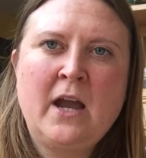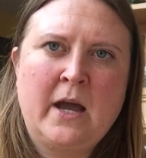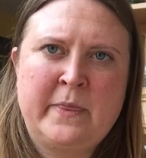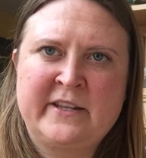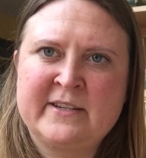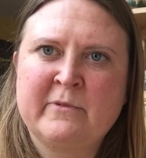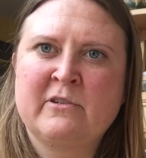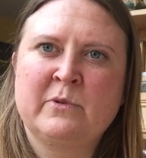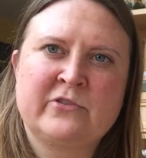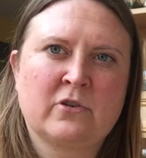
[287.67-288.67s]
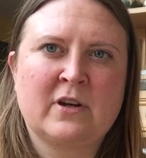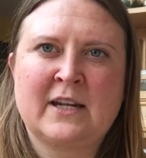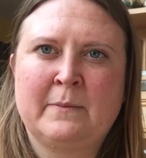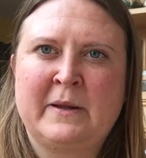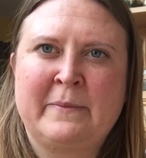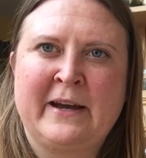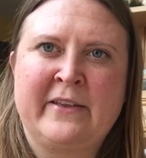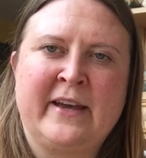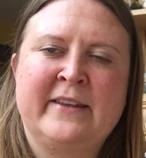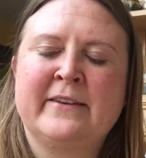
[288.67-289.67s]
And then tomorrow we'll talk a little bit about
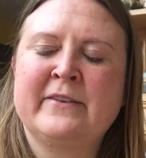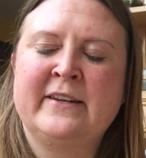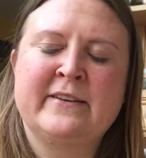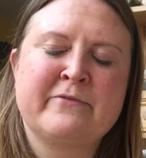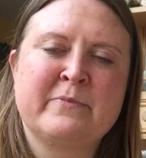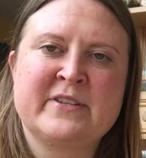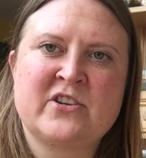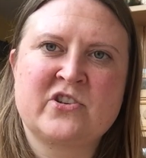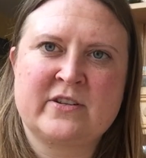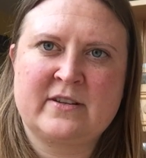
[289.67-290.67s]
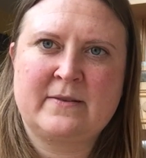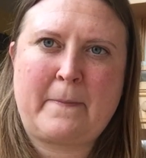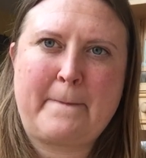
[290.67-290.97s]
that in different positions.